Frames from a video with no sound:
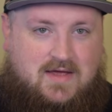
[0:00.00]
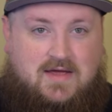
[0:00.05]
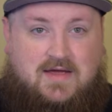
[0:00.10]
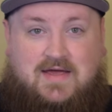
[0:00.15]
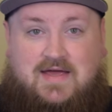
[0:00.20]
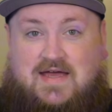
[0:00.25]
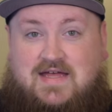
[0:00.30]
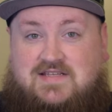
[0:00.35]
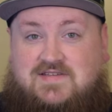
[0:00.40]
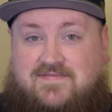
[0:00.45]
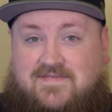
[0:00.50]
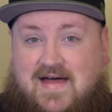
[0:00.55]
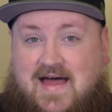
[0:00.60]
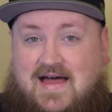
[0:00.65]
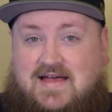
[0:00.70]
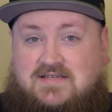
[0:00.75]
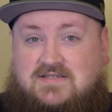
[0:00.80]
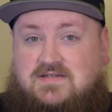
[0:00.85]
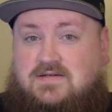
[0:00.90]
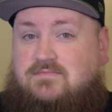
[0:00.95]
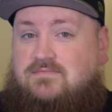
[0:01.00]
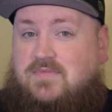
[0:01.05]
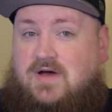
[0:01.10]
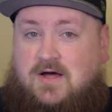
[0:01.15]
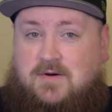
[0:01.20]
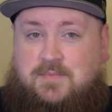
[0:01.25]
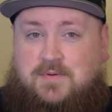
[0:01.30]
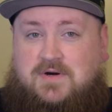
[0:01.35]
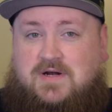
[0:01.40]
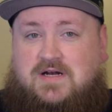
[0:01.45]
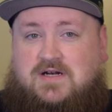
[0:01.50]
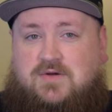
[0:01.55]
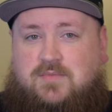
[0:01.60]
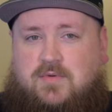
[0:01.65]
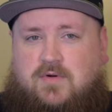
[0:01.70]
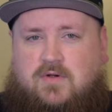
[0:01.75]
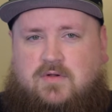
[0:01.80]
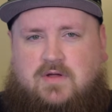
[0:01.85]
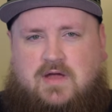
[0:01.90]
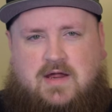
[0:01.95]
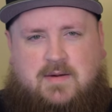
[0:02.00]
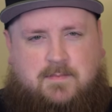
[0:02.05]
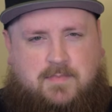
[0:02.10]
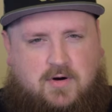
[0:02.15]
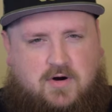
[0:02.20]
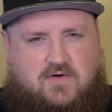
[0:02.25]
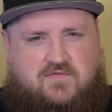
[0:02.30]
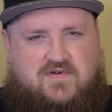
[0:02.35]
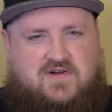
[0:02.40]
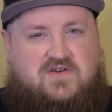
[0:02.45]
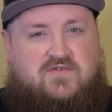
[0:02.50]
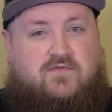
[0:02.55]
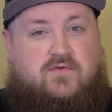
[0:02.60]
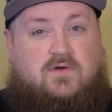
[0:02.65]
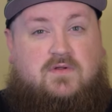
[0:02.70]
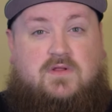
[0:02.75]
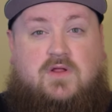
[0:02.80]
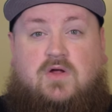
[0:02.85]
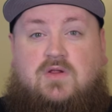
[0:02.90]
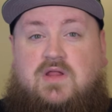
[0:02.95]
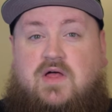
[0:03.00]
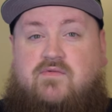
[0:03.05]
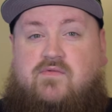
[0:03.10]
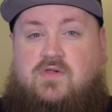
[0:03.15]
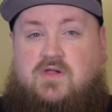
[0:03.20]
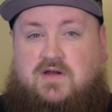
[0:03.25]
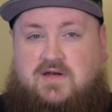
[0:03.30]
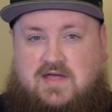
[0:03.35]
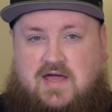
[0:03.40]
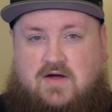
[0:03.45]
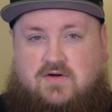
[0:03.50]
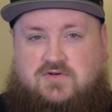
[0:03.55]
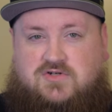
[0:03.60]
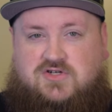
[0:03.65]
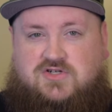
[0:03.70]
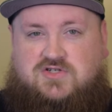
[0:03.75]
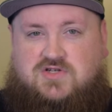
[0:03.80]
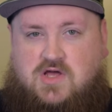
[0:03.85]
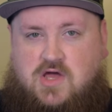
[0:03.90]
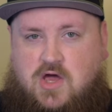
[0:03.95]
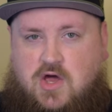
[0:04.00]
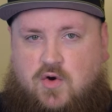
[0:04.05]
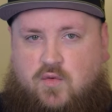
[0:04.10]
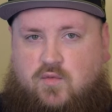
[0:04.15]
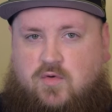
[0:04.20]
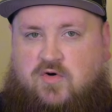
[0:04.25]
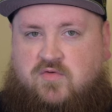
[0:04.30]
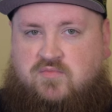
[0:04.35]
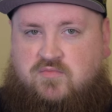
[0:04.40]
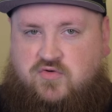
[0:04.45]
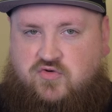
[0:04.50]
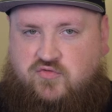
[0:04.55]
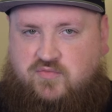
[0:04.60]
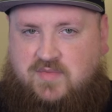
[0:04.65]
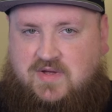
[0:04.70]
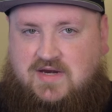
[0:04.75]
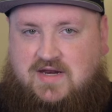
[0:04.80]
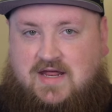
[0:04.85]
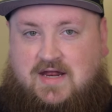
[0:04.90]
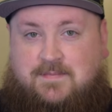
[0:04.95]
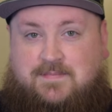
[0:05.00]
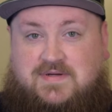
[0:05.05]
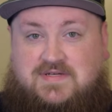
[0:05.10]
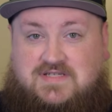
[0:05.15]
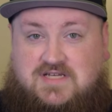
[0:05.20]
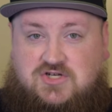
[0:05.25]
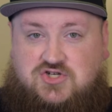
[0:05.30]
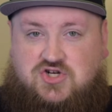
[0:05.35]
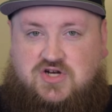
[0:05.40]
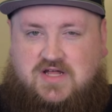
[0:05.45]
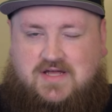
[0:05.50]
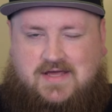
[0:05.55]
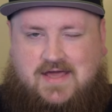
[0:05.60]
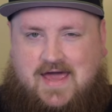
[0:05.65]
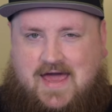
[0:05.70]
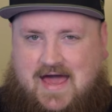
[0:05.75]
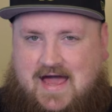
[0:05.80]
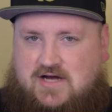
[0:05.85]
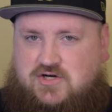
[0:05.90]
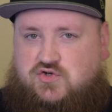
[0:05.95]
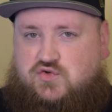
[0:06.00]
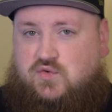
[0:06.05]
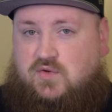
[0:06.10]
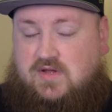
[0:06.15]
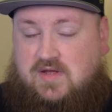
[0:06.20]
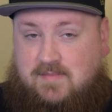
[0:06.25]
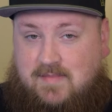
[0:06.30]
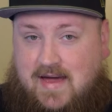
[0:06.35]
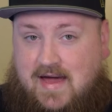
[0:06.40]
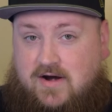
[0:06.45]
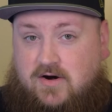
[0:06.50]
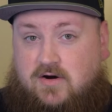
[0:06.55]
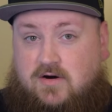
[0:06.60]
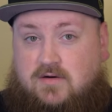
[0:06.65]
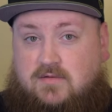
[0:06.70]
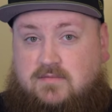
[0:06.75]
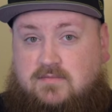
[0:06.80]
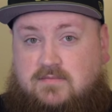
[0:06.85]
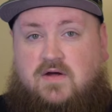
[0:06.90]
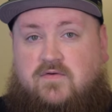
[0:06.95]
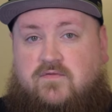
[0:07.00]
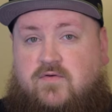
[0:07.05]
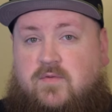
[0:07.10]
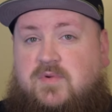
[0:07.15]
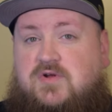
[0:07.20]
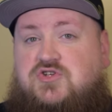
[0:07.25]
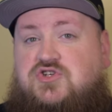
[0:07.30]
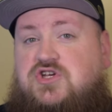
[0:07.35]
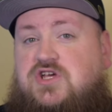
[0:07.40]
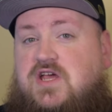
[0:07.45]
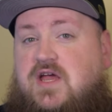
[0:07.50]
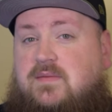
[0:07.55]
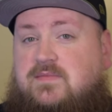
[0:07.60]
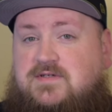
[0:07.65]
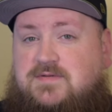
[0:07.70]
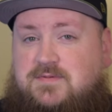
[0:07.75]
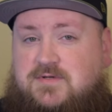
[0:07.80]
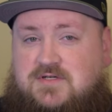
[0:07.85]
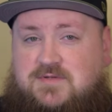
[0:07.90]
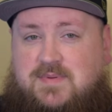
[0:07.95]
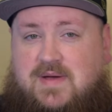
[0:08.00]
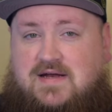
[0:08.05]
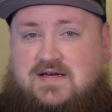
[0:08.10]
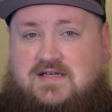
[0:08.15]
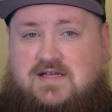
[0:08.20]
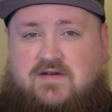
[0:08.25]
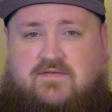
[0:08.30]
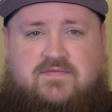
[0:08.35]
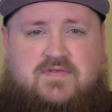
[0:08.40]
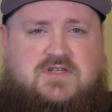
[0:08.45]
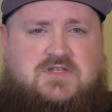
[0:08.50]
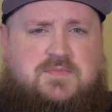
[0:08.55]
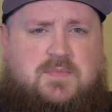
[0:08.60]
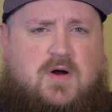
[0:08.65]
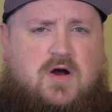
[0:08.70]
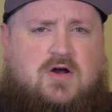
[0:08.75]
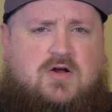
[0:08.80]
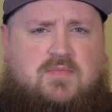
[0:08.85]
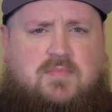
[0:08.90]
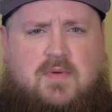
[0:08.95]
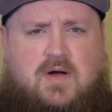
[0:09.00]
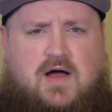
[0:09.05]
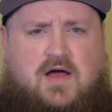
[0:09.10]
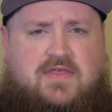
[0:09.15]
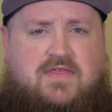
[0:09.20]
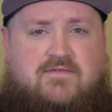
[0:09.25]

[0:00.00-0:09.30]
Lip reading: It's fast, unpredictable, and perfect for low-level encounters where movement and positioning actually matter. From a GM's perspective, the Spark Moth